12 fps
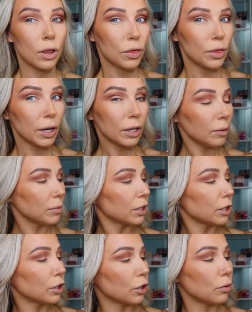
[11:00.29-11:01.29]
Then I'm
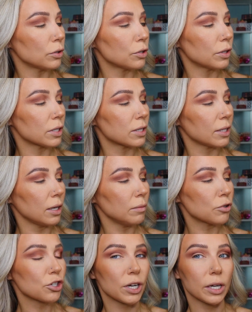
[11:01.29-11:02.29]
gonna go to the same
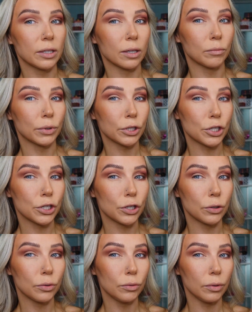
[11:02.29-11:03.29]
shade number
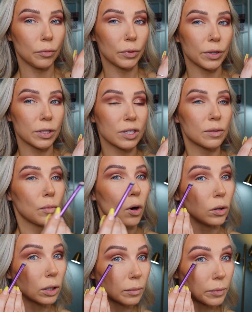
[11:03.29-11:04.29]
2 with a
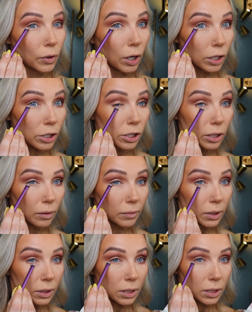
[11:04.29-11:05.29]
smaller brush, and I'm
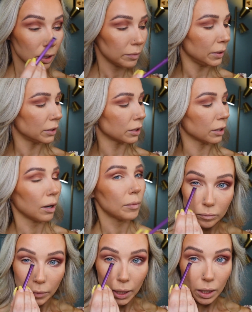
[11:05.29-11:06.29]
gonna start building up
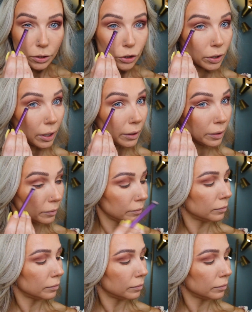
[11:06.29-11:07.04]
my under eye.